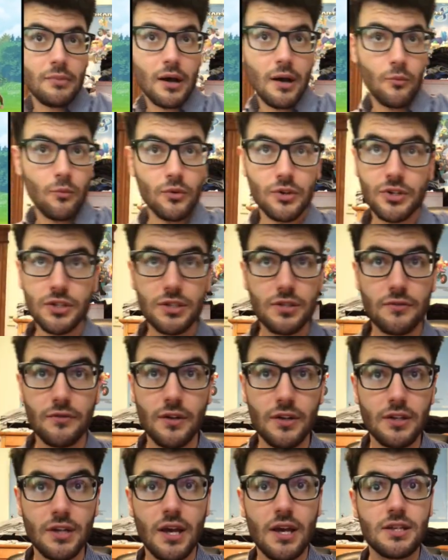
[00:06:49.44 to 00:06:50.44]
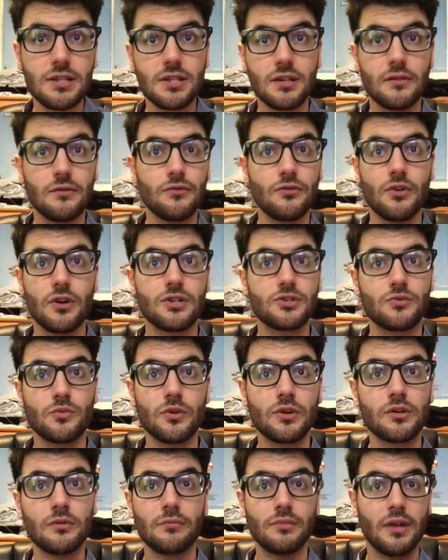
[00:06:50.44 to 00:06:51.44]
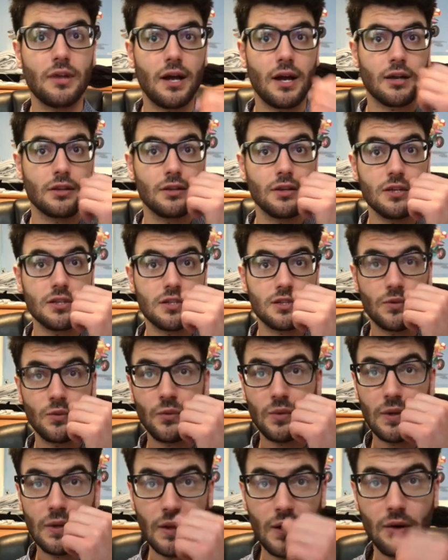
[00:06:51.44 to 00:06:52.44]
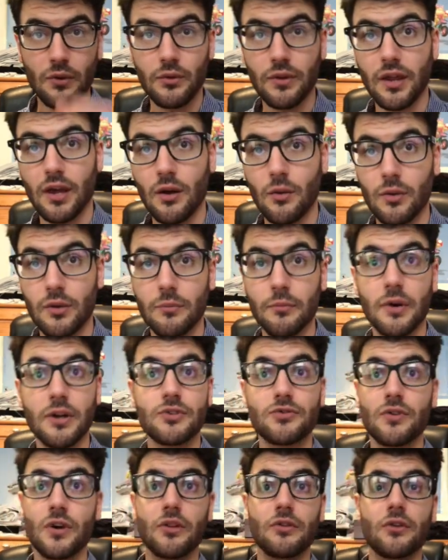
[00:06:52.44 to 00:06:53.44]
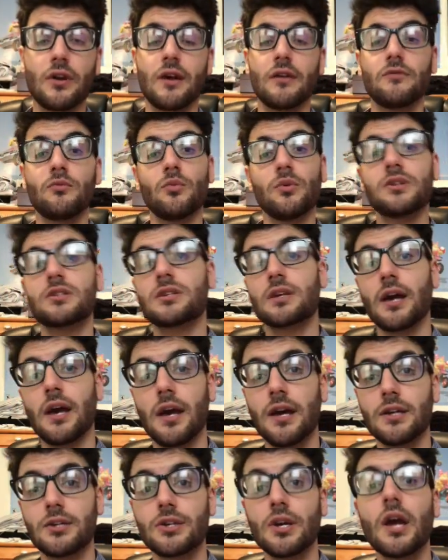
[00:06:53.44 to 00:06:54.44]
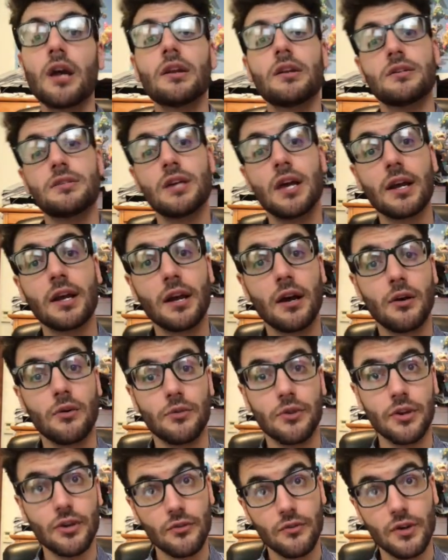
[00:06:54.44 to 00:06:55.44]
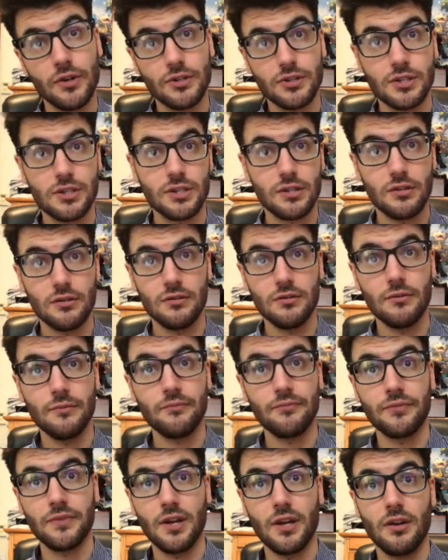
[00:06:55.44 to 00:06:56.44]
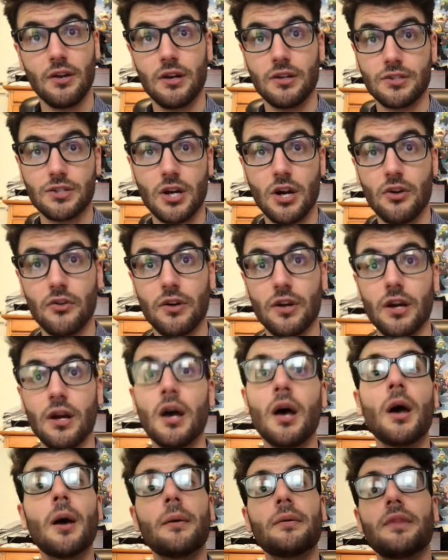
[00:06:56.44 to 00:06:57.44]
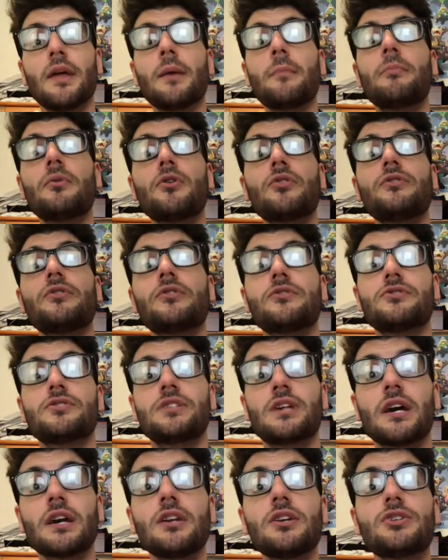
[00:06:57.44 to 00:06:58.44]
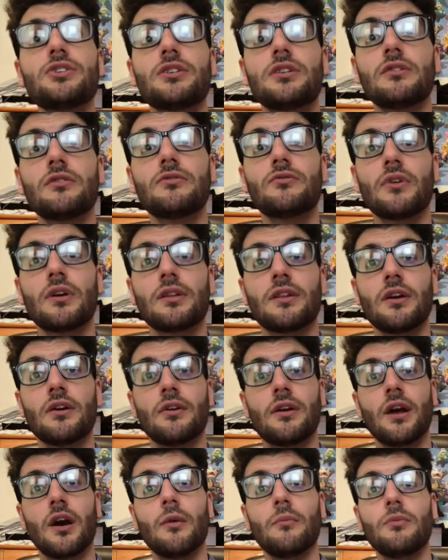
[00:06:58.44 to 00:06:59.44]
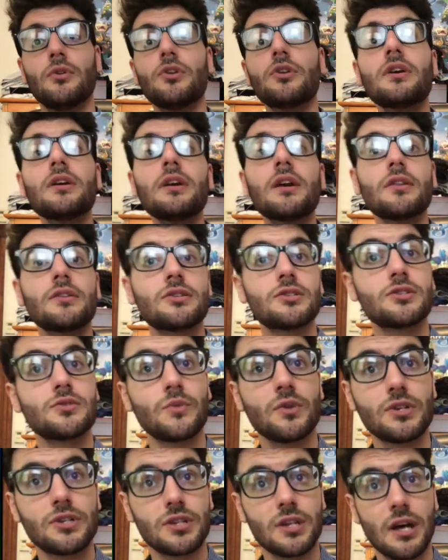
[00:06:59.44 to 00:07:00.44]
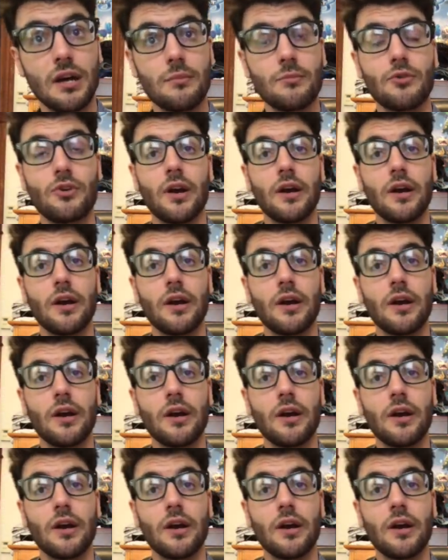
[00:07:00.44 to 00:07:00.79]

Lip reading: Bomb, which is fantastic for us. We're going to block this, and we know that we'd much rather have Whiscash to take out their Registeel than Altaria. They burn their second shield right there. Now I'm looking at the switch timer.